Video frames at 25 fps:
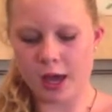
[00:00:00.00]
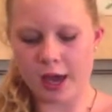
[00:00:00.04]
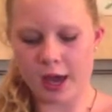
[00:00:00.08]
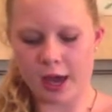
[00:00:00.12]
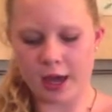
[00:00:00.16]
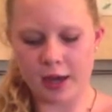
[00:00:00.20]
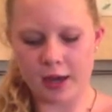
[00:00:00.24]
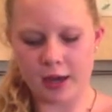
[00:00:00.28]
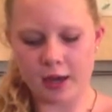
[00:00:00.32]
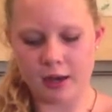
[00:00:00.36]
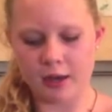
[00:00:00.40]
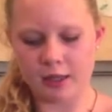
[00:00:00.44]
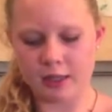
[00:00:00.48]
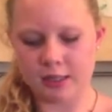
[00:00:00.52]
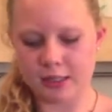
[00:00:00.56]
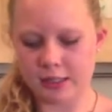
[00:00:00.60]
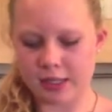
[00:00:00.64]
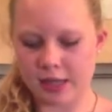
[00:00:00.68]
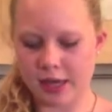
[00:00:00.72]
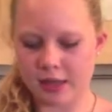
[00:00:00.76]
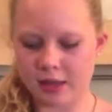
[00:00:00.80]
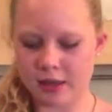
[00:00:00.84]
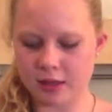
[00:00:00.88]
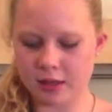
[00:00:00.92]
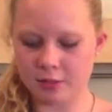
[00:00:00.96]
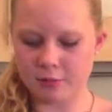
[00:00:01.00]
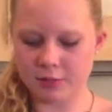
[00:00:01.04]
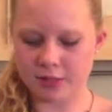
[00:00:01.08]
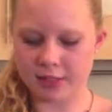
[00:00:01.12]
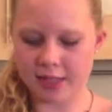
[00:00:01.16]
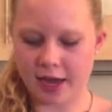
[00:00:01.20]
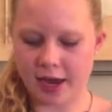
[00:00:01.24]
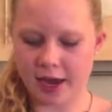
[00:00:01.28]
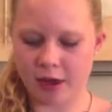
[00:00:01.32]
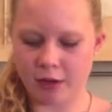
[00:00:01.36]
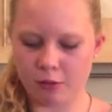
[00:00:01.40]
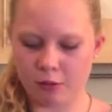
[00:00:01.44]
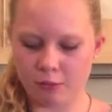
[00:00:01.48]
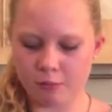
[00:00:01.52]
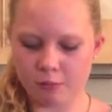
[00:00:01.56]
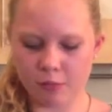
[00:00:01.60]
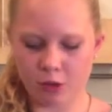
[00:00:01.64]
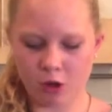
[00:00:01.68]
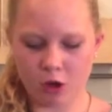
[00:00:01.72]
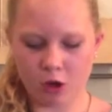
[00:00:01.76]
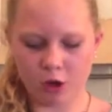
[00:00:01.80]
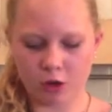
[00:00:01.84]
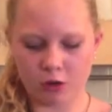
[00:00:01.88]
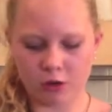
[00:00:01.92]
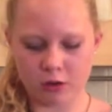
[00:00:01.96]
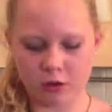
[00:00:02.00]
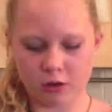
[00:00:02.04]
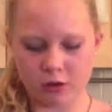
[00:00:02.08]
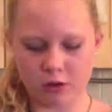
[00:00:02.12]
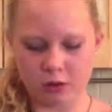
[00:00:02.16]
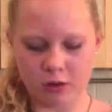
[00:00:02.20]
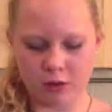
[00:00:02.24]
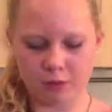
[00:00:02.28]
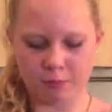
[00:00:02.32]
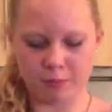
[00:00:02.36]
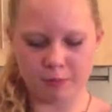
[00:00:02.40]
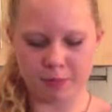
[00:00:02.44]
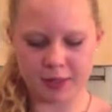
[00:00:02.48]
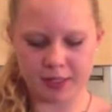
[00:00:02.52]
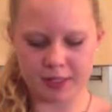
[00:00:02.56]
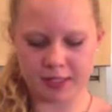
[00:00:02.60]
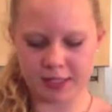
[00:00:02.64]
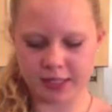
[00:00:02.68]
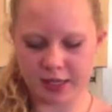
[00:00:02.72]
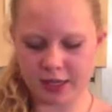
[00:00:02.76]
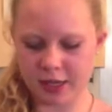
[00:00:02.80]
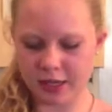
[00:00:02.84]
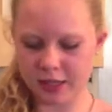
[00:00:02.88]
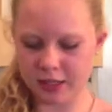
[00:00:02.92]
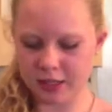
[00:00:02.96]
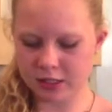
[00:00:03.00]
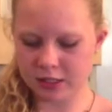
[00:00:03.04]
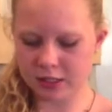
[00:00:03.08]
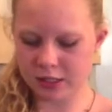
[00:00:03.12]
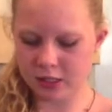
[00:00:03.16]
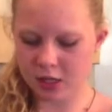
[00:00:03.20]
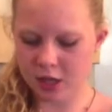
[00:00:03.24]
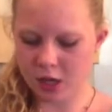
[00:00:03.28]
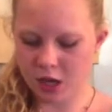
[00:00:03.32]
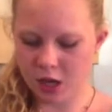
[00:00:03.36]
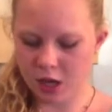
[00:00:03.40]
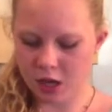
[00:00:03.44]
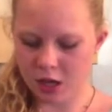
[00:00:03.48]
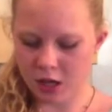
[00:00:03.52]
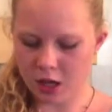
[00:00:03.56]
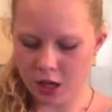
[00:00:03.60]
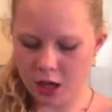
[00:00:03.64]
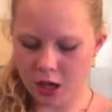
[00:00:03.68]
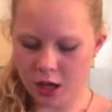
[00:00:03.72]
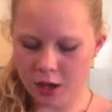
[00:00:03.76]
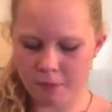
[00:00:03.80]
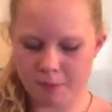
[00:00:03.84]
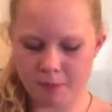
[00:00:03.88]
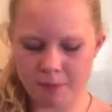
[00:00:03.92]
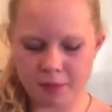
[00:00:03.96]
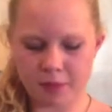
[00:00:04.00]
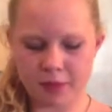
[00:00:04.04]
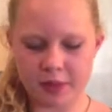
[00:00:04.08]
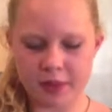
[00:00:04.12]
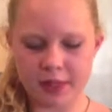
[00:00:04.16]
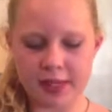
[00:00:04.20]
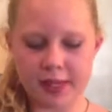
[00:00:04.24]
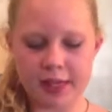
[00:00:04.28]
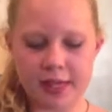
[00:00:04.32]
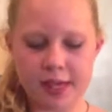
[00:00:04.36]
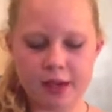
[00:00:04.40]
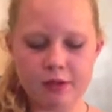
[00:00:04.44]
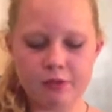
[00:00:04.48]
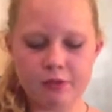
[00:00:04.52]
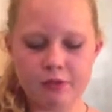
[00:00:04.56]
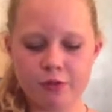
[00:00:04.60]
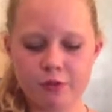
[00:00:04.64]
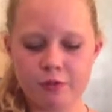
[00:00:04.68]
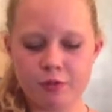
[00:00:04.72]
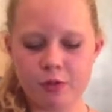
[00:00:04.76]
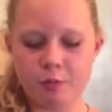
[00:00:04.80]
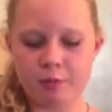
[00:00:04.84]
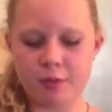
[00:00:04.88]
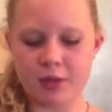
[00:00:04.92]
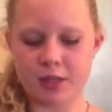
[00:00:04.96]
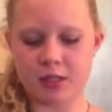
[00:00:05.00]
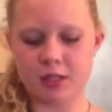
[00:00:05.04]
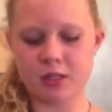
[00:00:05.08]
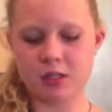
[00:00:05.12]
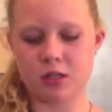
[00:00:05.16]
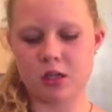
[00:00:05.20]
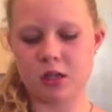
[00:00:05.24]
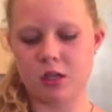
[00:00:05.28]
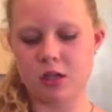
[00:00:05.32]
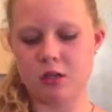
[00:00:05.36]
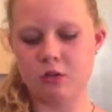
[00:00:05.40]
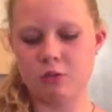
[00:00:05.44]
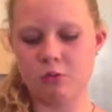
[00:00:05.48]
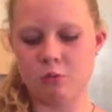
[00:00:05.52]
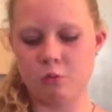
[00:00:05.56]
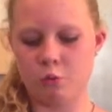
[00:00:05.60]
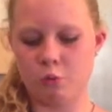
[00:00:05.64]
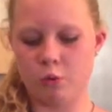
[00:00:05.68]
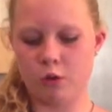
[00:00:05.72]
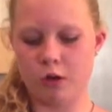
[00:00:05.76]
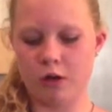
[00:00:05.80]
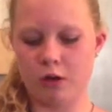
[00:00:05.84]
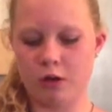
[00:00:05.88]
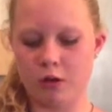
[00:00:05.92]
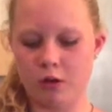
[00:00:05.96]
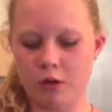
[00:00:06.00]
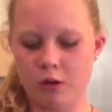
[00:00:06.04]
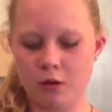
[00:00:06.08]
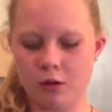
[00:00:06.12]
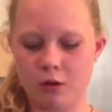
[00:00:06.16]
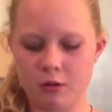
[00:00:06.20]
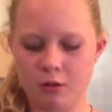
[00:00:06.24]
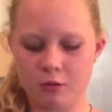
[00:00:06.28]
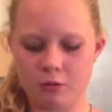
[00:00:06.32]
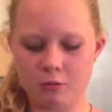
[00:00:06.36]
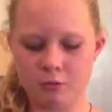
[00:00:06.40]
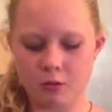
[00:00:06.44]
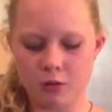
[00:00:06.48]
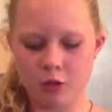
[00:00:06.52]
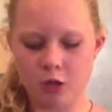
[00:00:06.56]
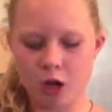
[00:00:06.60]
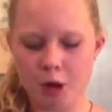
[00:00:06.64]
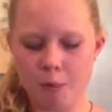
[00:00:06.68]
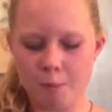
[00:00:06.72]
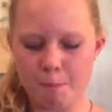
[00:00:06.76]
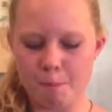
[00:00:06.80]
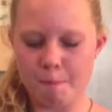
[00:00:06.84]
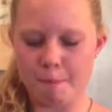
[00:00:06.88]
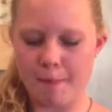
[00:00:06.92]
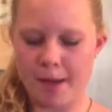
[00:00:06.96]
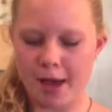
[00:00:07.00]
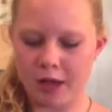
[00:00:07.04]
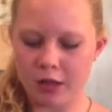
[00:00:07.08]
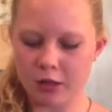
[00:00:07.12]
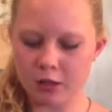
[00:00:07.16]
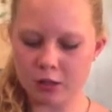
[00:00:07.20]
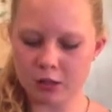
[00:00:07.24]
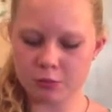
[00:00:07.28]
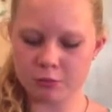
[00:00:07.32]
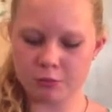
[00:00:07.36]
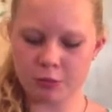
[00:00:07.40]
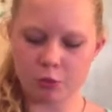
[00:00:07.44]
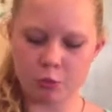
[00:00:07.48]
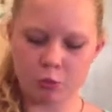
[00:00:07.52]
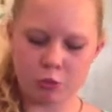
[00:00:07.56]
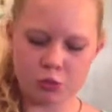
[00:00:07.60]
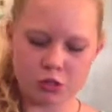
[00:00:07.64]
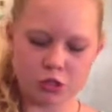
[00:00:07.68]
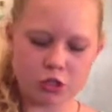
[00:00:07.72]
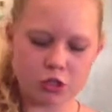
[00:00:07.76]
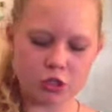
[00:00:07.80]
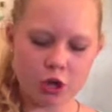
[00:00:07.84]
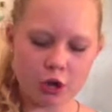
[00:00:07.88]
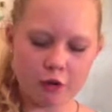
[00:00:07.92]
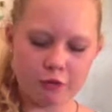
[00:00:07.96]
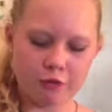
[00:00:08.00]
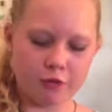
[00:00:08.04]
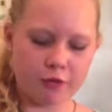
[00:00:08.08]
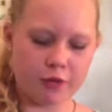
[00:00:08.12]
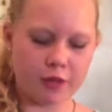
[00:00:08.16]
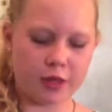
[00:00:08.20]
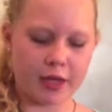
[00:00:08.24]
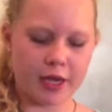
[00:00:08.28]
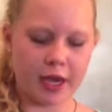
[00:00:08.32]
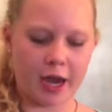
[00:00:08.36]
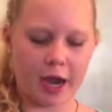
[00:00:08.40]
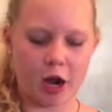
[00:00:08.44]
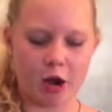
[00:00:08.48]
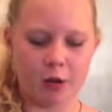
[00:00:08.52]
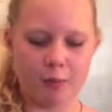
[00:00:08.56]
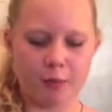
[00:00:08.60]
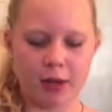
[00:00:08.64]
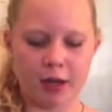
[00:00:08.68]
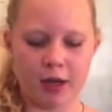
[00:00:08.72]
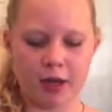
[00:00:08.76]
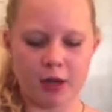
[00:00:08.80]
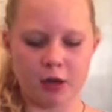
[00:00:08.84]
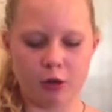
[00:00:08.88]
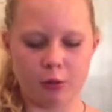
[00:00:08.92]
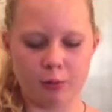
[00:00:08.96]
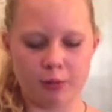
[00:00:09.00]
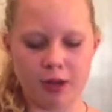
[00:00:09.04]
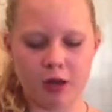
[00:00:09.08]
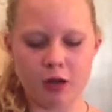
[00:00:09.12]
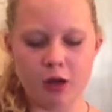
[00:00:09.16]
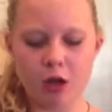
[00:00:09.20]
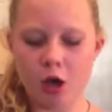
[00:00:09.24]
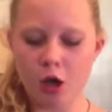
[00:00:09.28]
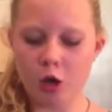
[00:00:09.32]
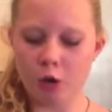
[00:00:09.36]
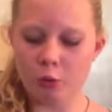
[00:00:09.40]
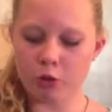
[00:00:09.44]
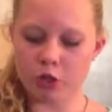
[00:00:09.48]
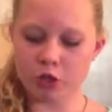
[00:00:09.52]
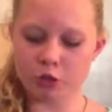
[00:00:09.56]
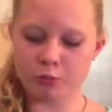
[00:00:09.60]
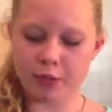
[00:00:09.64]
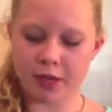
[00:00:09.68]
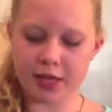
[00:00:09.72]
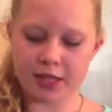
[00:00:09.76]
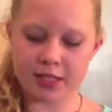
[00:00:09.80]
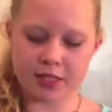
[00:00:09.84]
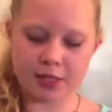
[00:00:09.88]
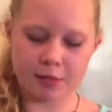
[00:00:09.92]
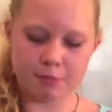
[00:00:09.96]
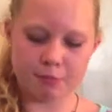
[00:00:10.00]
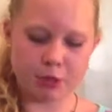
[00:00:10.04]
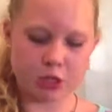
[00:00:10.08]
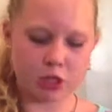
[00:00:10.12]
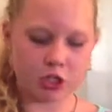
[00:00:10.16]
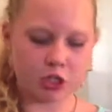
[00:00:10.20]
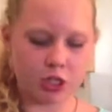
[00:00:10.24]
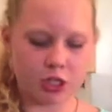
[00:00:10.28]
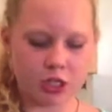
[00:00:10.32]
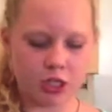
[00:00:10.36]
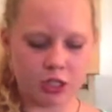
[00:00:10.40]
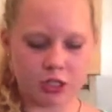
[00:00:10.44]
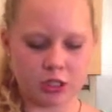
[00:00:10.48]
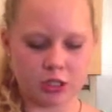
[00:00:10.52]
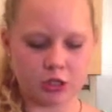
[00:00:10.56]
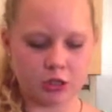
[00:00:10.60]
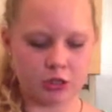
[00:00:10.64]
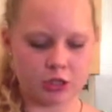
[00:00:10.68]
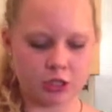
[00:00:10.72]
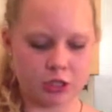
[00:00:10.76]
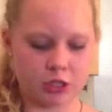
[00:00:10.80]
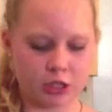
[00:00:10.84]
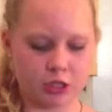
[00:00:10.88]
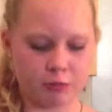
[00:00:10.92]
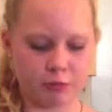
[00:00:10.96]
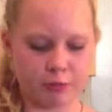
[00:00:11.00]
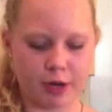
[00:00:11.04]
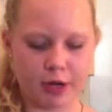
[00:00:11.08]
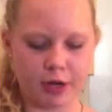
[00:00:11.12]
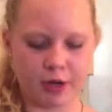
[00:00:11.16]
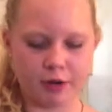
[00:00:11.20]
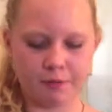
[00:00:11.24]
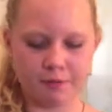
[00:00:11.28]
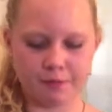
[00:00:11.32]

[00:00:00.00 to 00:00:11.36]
and set them down on the biscuit. The heat from the biscuit will not melt, but will soften the caramel a little bit, which makes it much easier to spread.